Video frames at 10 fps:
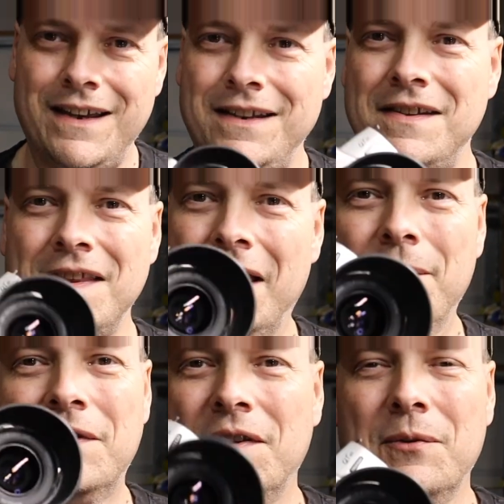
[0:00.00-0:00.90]
just thought
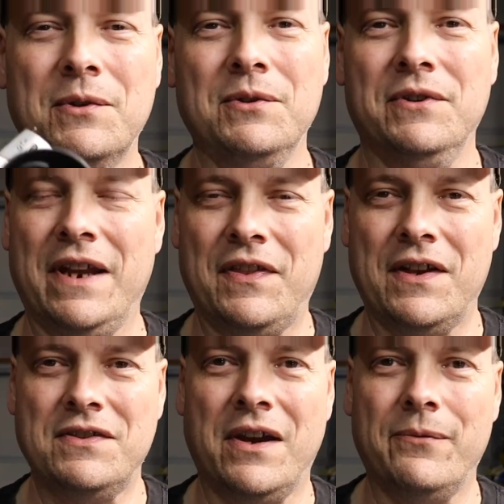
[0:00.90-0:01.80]
it was so cool, and I
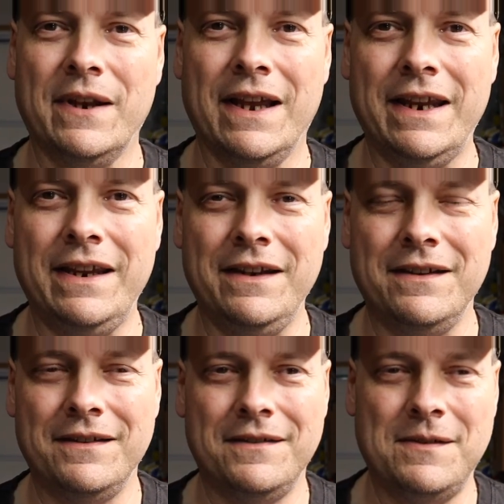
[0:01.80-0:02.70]
thought y'all would like it,
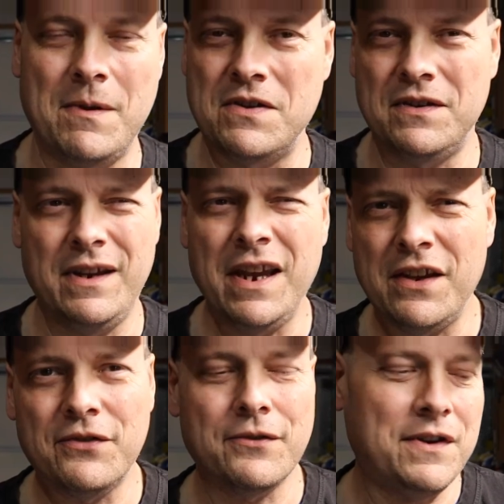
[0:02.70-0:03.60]
especially
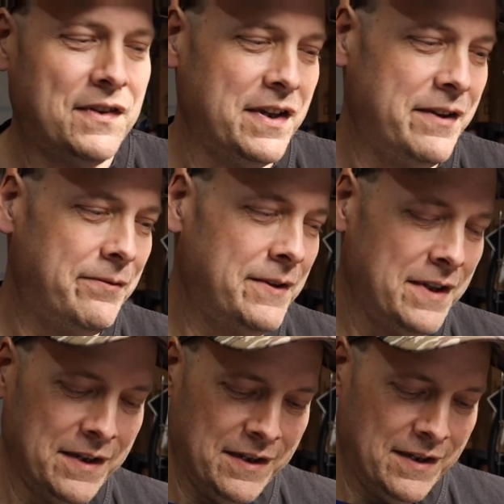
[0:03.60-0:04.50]
history stuff.
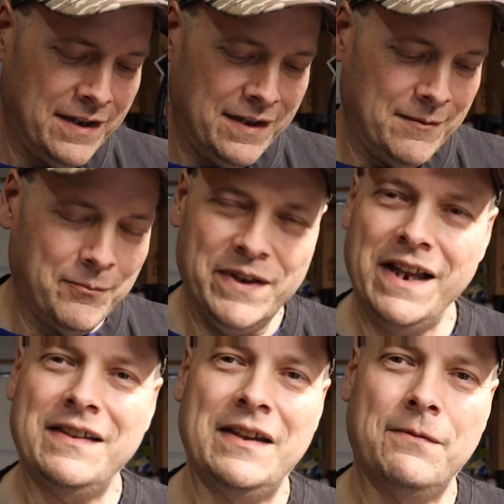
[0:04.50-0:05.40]
But
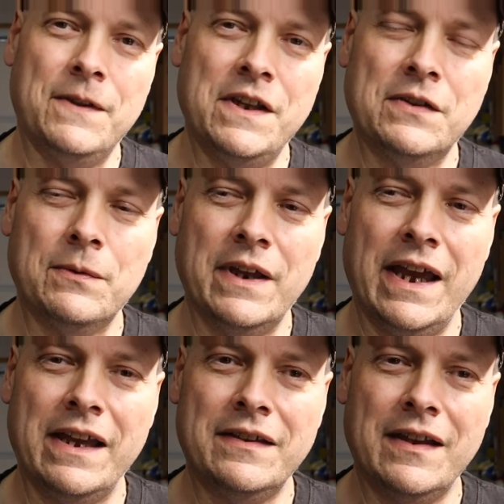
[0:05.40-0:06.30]
that's it for this one,
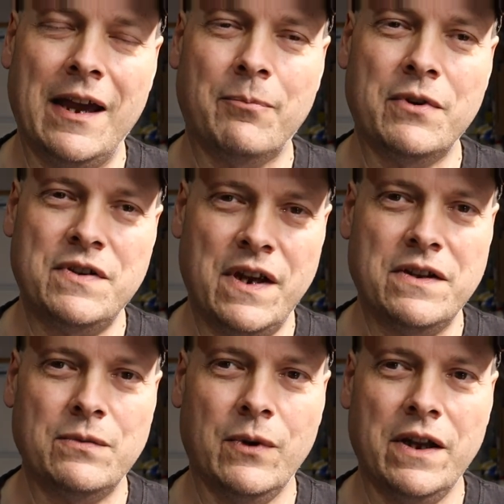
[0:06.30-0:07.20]
guys. I
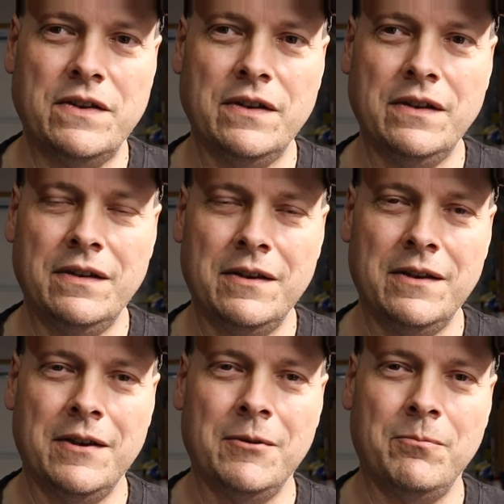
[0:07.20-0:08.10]
appreciate you watching.
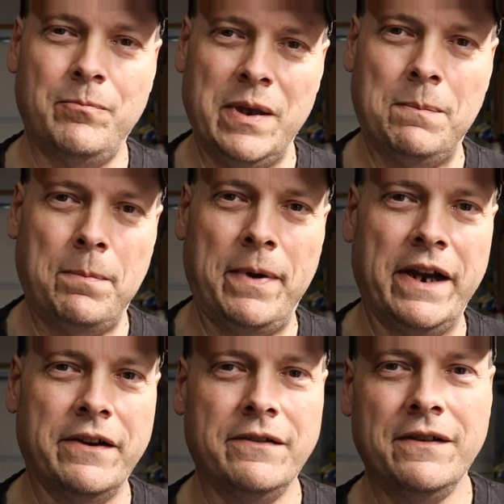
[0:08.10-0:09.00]
Be
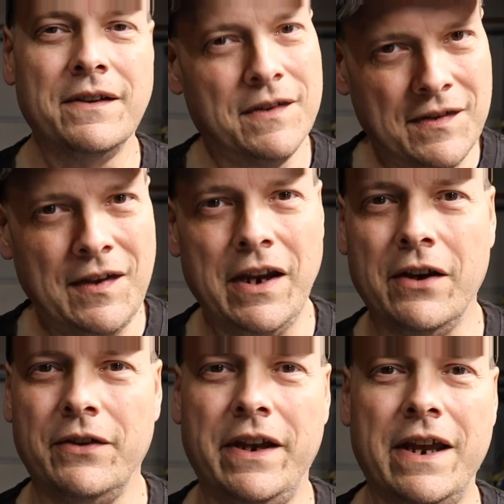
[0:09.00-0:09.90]
prepared. See
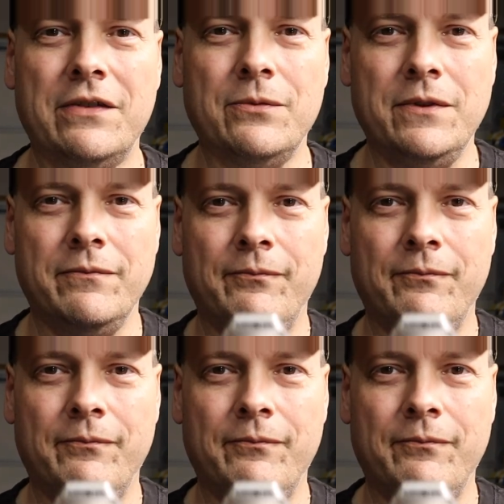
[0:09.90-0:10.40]
you on the next one.